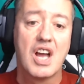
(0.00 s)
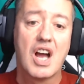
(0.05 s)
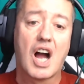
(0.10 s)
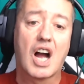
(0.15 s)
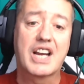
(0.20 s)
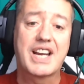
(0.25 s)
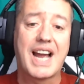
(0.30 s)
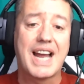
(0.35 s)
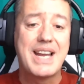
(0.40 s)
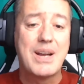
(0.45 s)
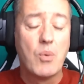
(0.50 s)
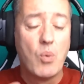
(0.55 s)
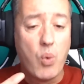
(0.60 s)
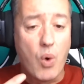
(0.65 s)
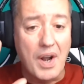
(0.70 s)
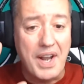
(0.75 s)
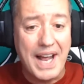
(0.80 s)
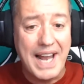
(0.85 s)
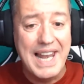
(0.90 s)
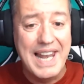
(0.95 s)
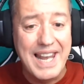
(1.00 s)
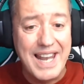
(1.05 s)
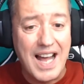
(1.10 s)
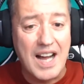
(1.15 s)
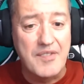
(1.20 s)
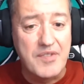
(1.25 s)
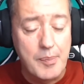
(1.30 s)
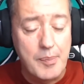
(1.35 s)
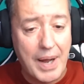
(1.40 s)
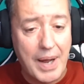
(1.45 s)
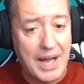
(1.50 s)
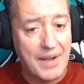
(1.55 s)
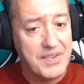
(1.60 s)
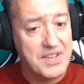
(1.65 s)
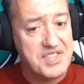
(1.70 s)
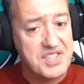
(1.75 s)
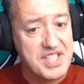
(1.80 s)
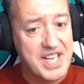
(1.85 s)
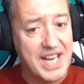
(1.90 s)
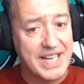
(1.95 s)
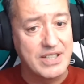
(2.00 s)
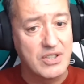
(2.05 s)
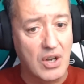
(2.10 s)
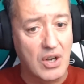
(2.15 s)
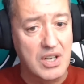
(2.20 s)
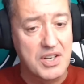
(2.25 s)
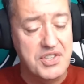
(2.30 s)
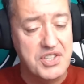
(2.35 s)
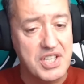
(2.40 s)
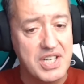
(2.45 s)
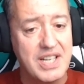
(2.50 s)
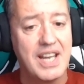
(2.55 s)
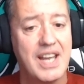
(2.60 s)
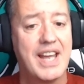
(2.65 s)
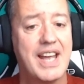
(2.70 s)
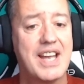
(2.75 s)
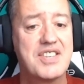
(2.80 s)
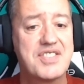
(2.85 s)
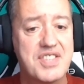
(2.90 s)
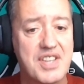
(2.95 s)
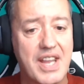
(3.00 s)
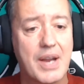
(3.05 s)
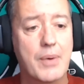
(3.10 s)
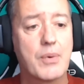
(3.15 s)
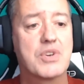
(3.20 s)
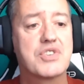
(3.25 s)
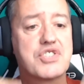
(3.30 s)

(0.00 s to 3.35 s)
Okay, what I love about this technology is that there are